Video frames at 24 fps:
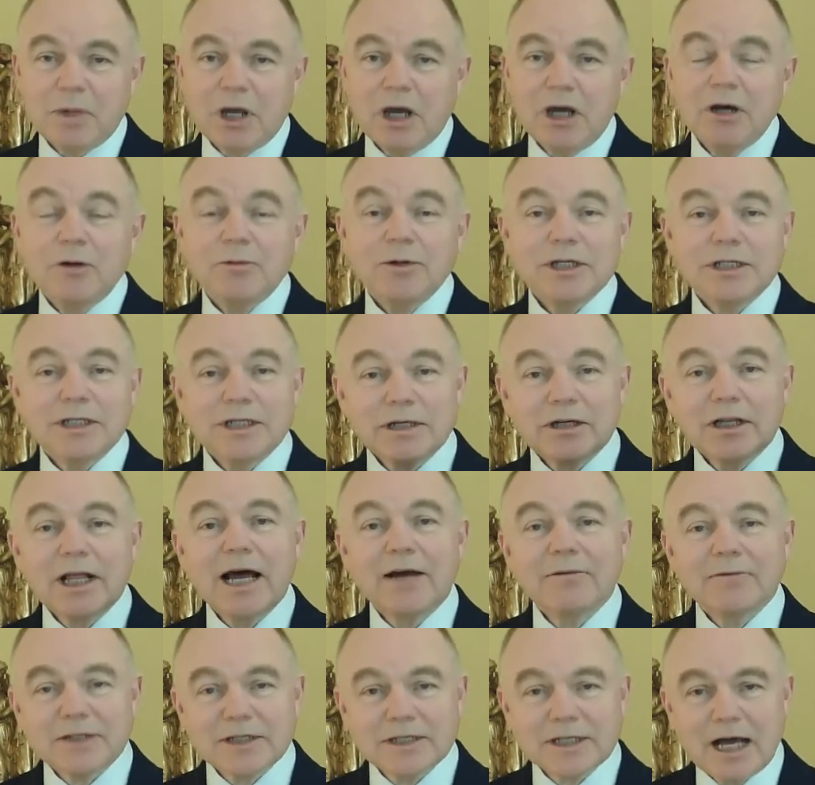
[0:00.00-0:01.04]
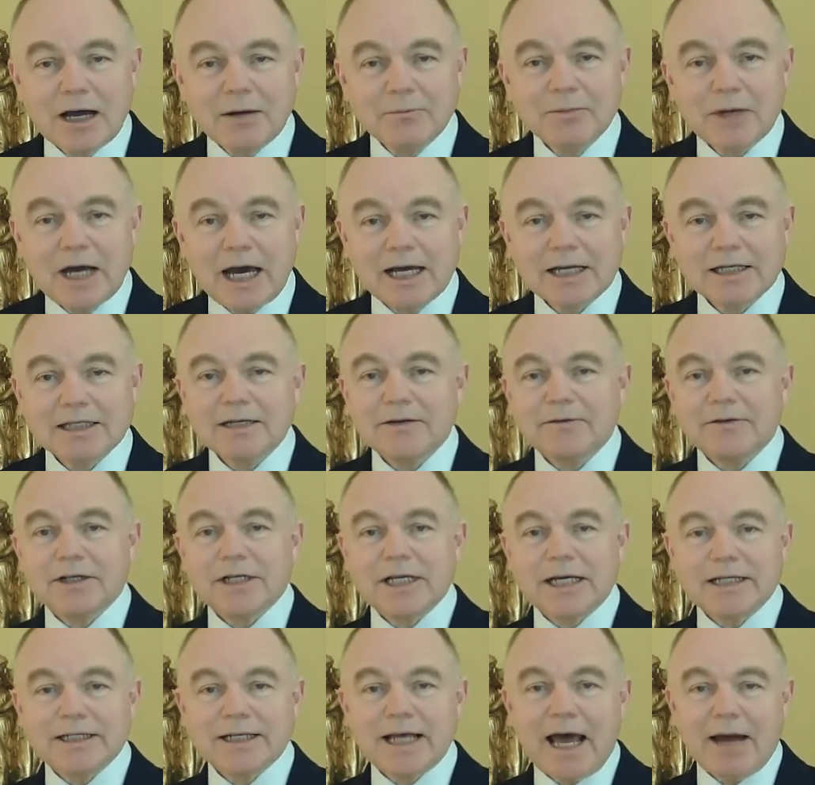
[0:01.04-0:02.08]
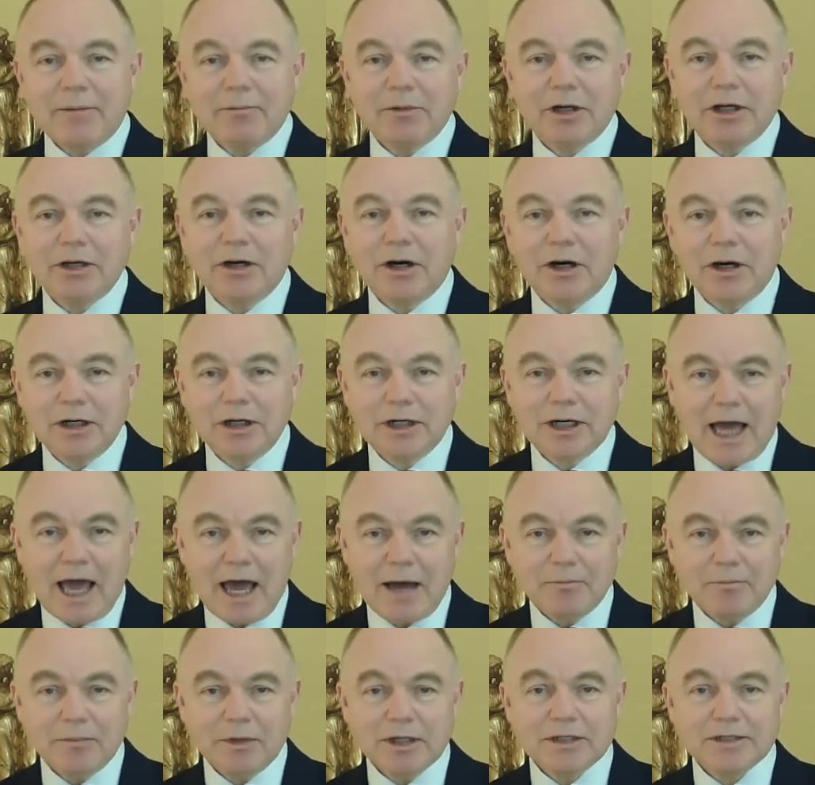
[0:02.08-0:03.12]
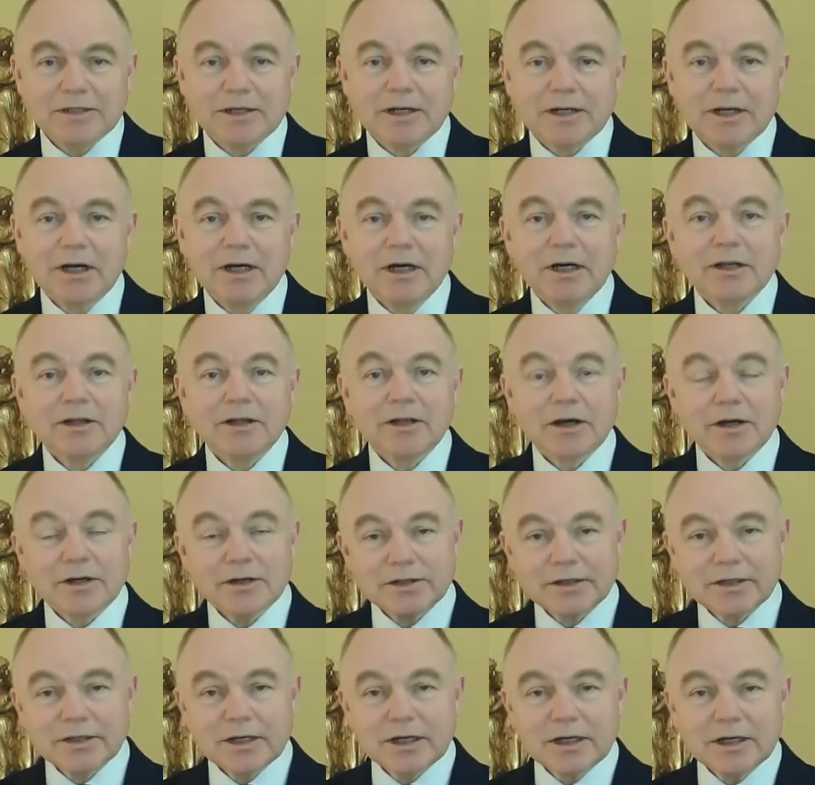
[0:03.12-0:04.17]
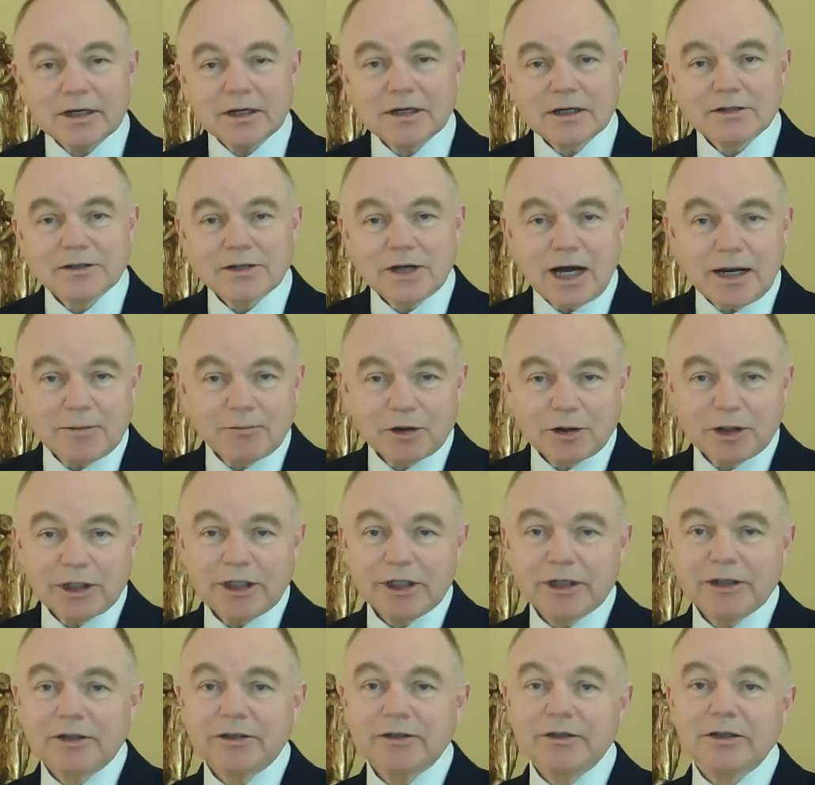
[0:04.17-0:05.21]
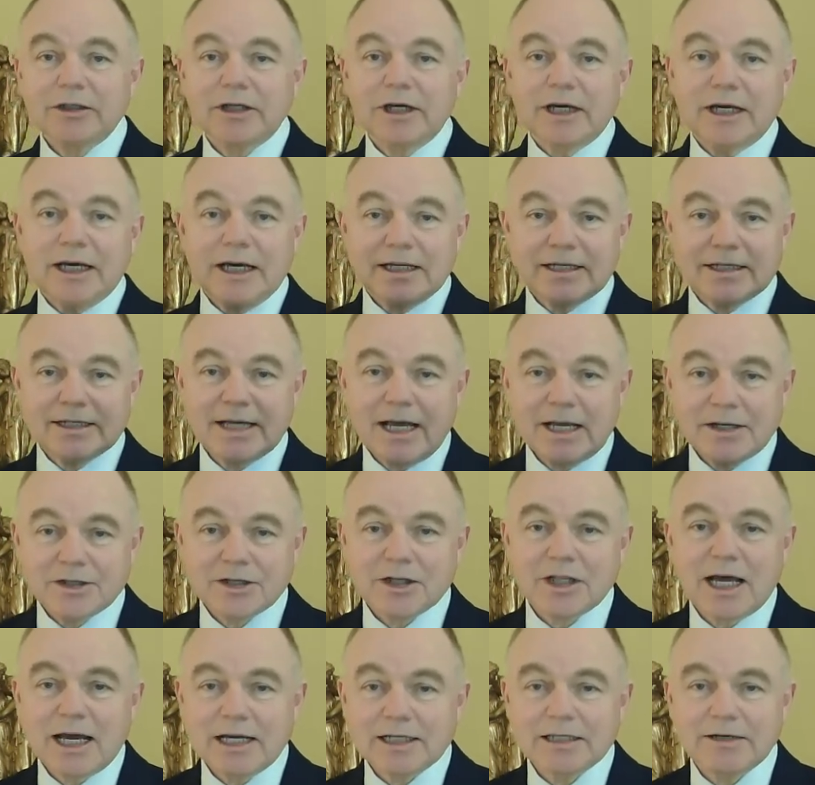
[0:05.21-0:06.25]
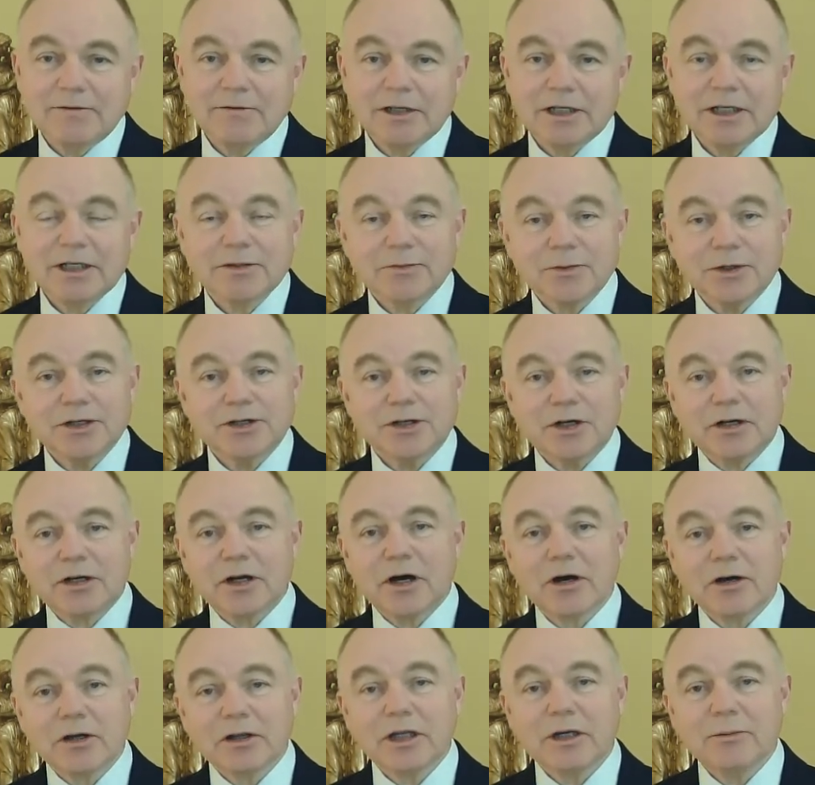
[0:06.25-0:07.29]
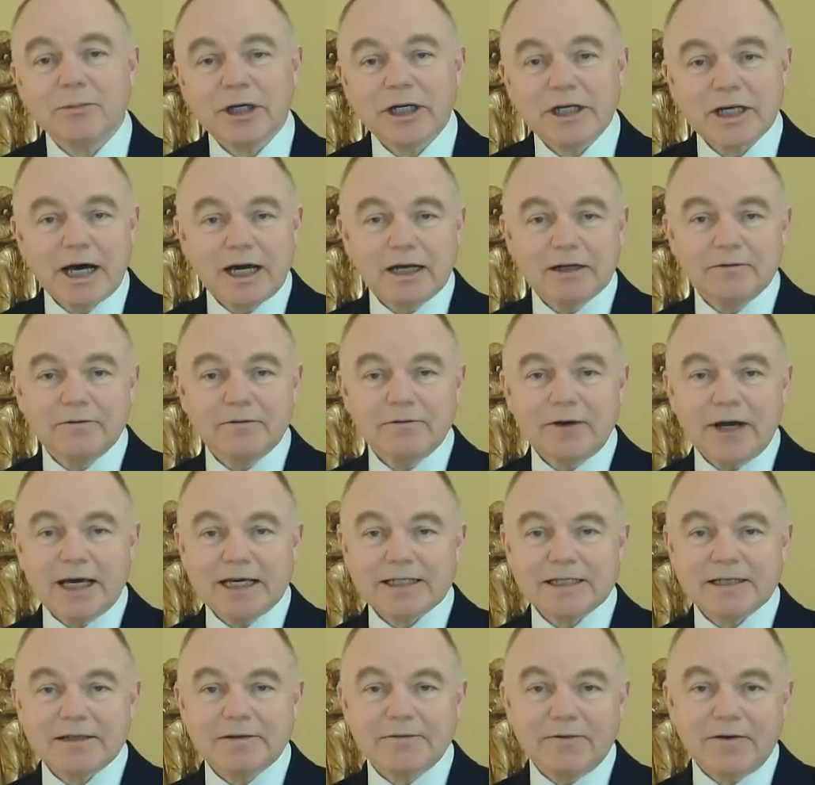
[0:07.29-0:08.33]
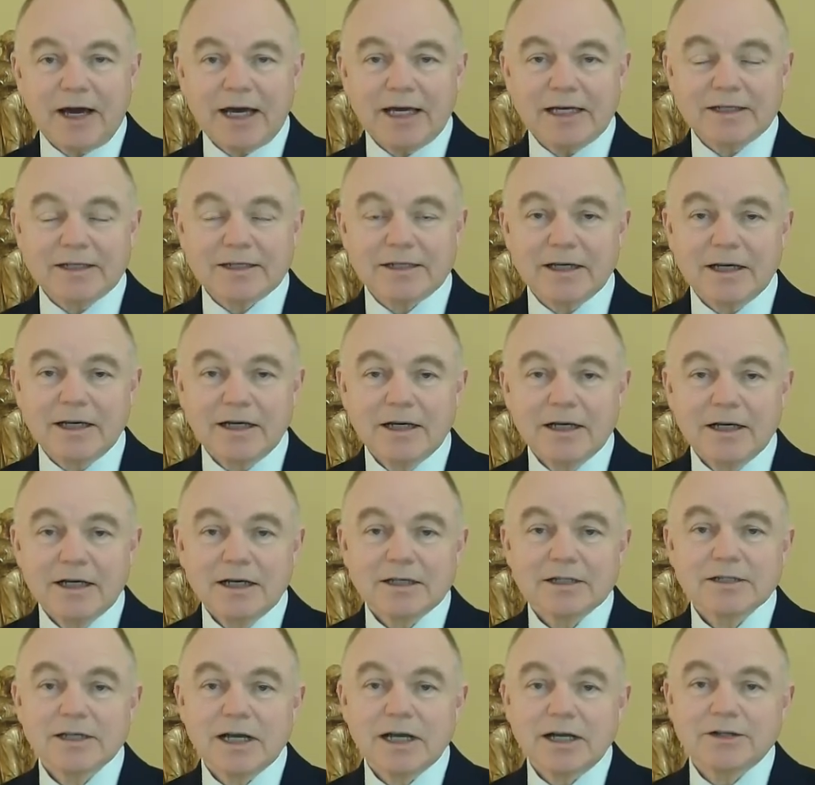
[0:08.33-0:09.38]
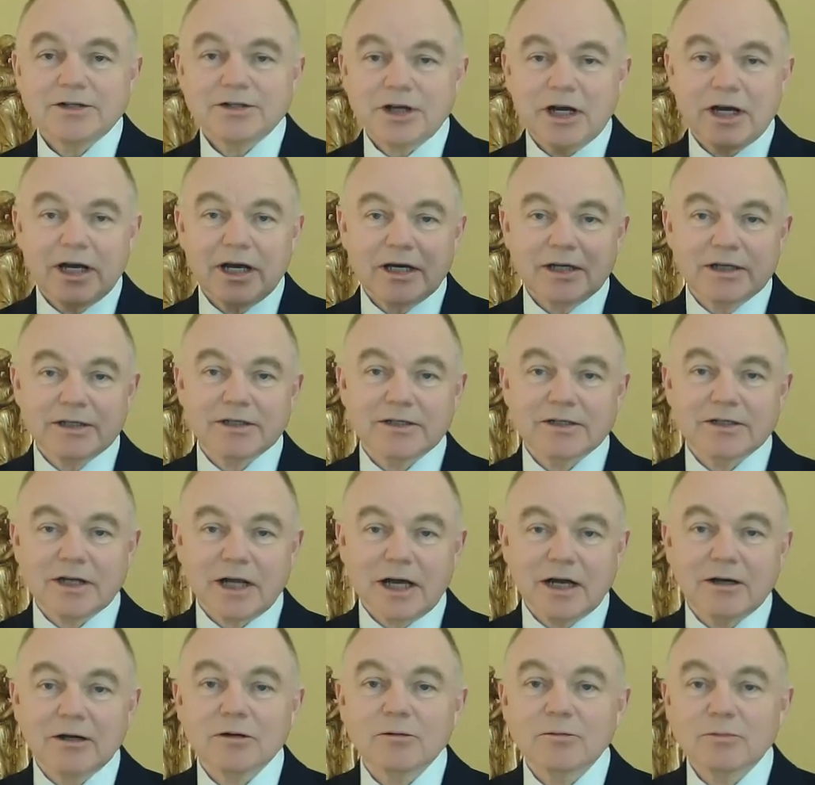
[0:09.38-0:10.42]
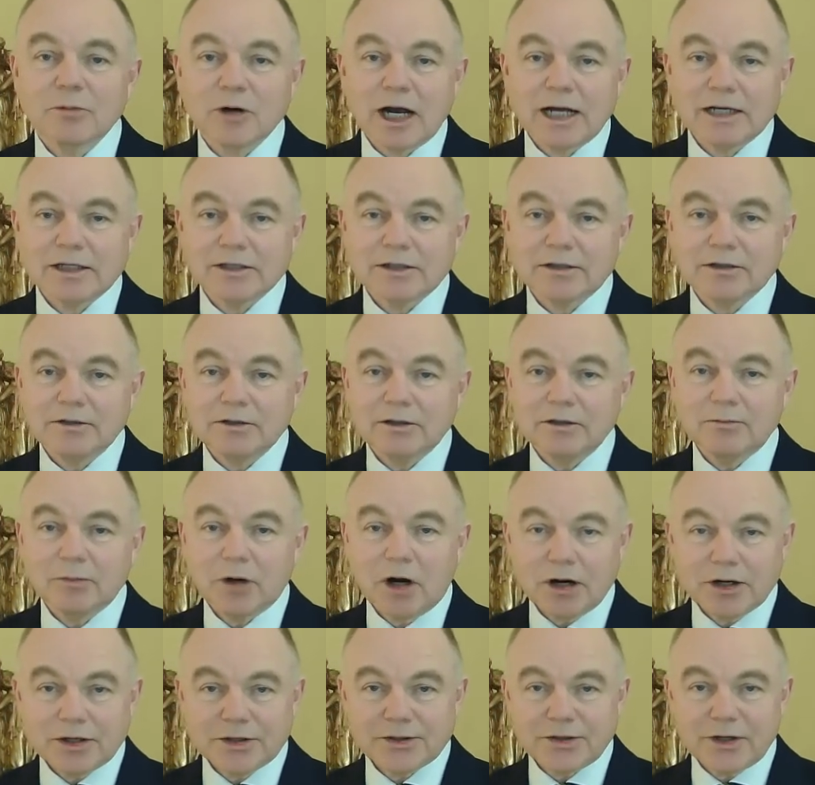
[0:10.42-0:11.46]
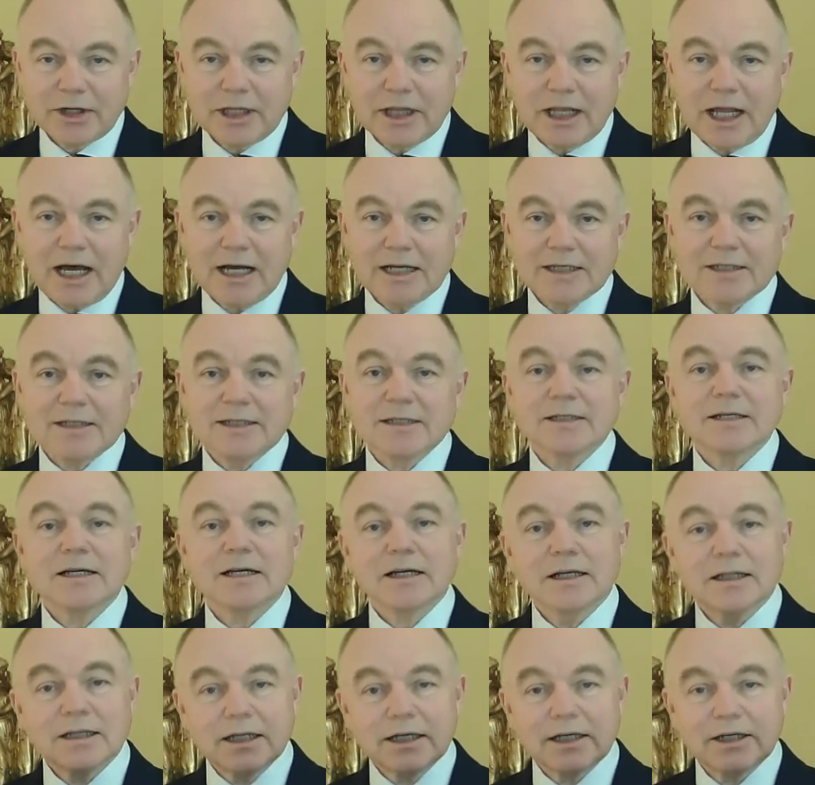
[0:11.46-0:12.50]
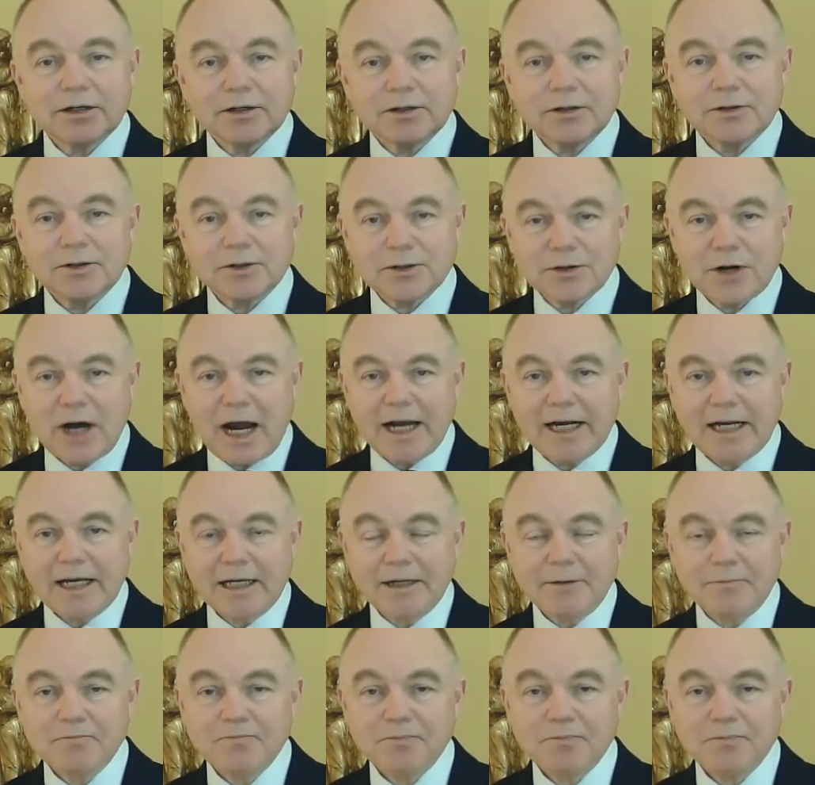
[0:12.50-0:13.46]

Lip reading: We still have some activities happening on campus, those time-critical, essential activities which can only be done face-to-face, such as practical laboratory classes and clinical training.